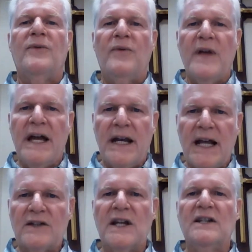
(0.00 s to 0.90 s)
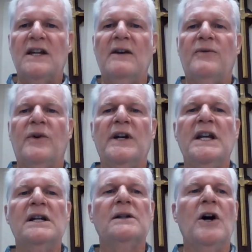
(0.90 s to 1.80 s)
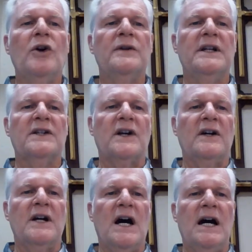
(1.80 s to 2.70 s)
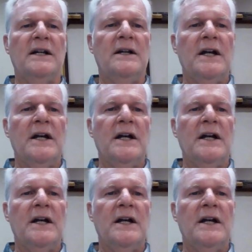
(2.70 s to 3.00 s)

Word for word: And as they say, for he alone is our God.